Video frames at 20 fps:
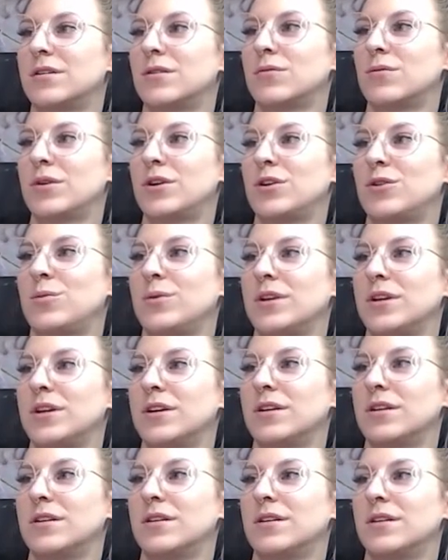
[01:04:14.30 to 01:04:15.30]
What do you mean?
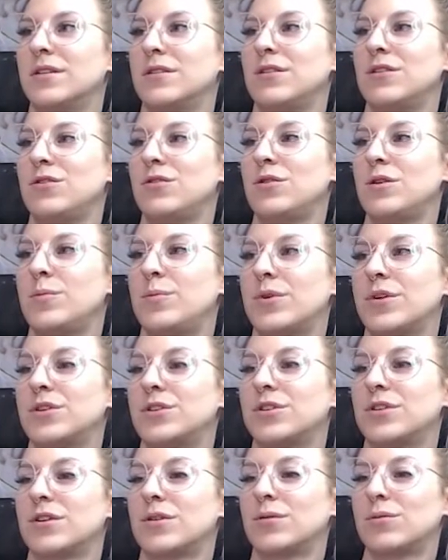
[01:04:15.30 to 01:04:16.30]
The uni
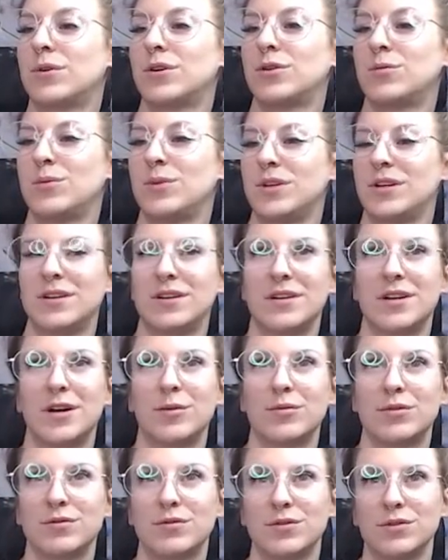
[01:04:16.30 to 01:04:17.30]
partook. What do you mean?
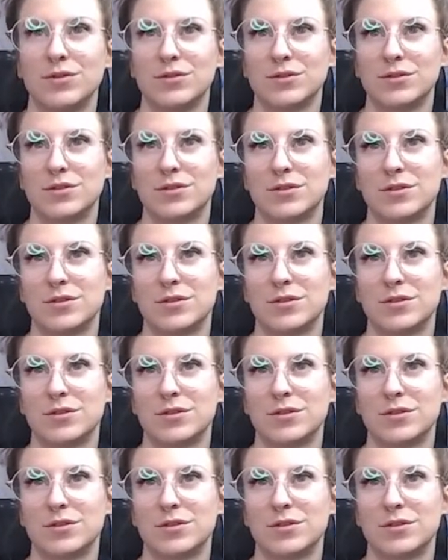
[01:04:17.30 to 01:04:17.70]
I'm confused.